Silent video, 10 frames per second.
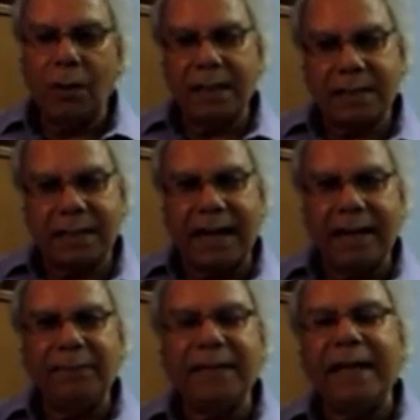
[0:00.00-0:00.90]

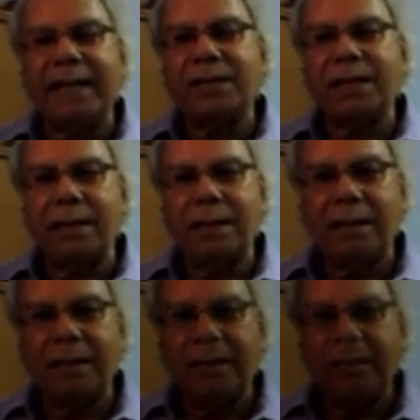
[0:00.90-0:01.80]
describe the action,
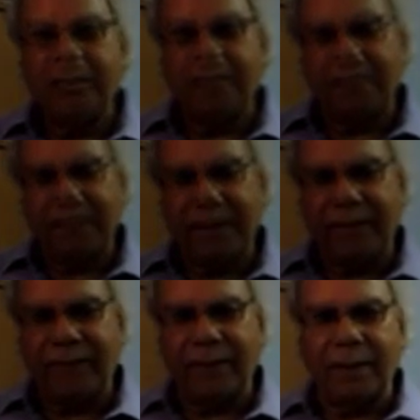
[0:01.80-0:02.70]
some
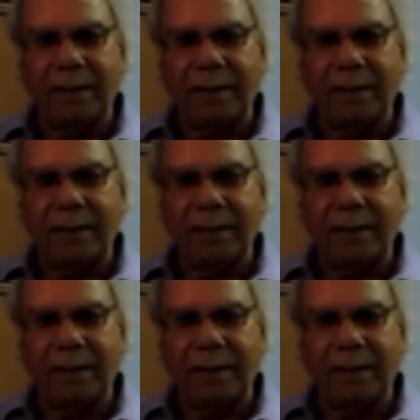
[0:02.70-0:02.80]
brief